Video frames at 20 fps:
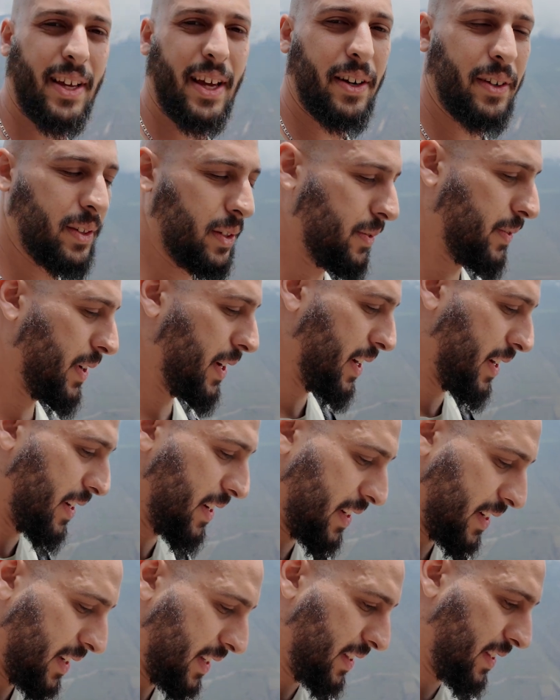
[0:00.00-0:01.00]
settled over
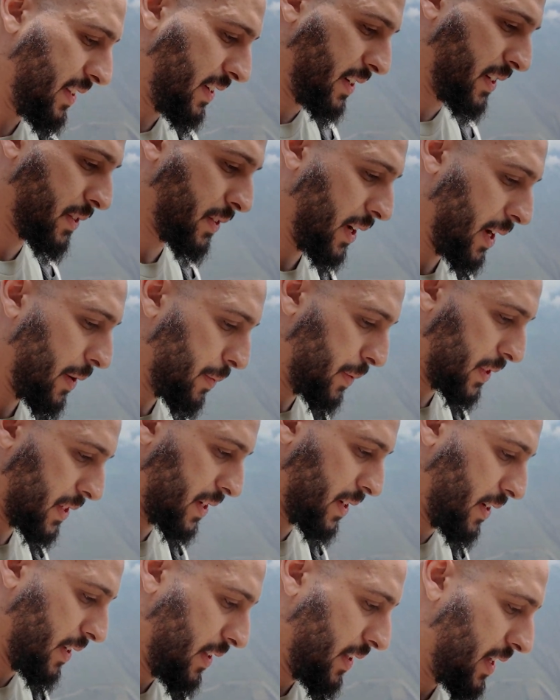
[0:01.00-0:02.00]
here, and their tribe was
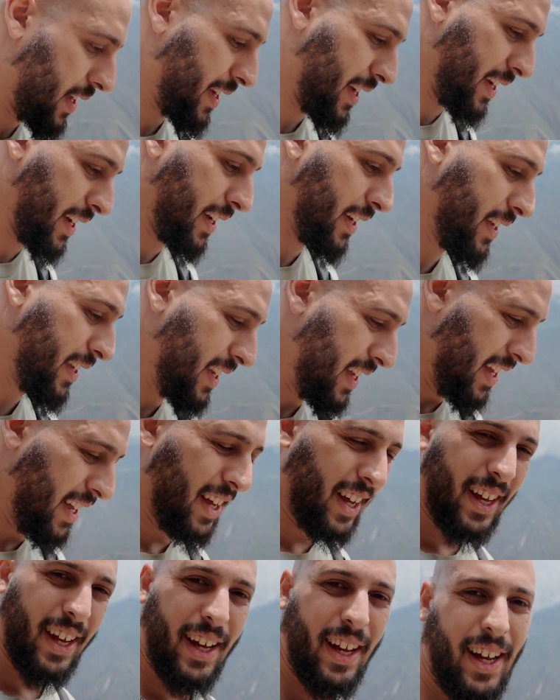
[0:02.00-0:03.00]
called the
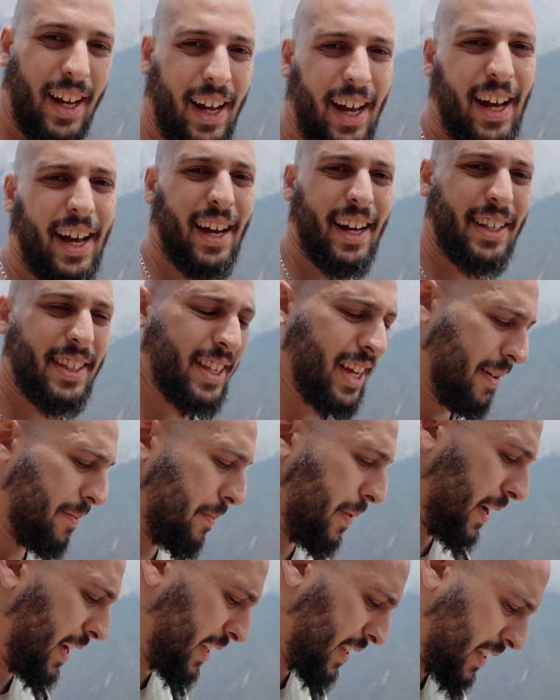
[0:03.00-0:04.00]

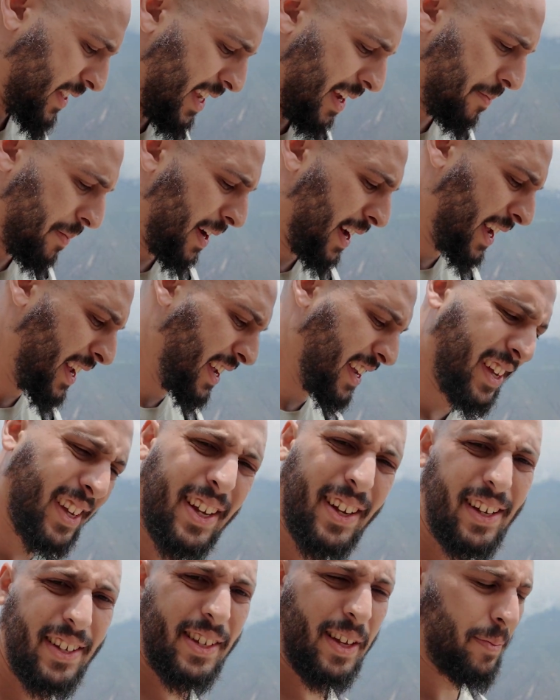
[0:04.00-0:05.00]
Tapai,
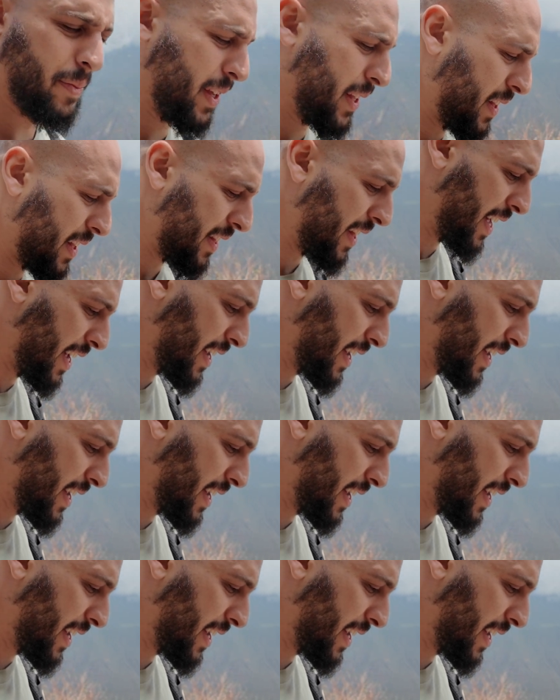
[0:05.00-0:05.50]
something like